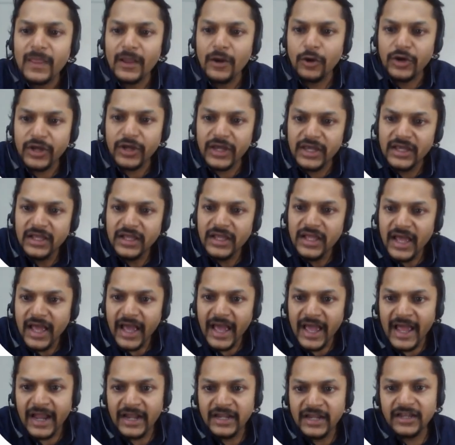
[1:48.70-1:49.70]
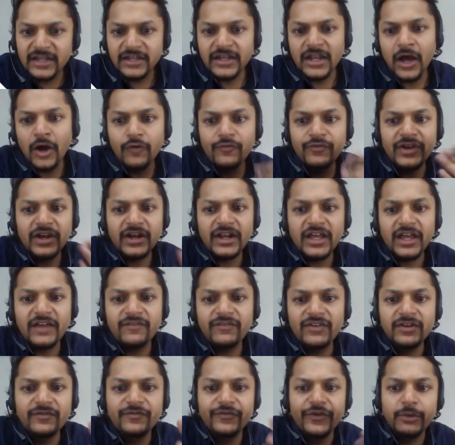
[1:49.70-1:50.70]
Okay. And now we are
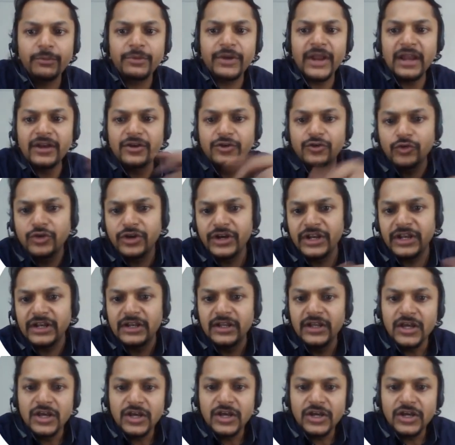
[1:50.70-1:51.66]
having from red to green.